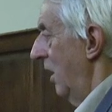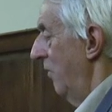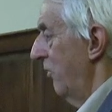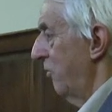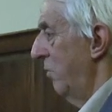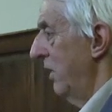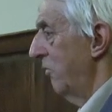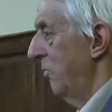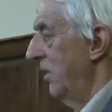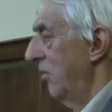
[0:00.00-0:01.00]
And this
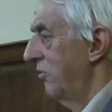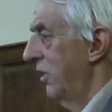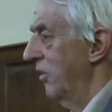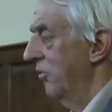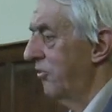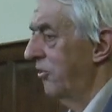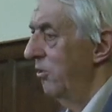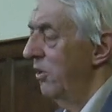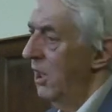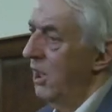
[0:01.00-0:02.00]
brings me, in a sense,
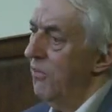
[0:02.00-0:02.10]
to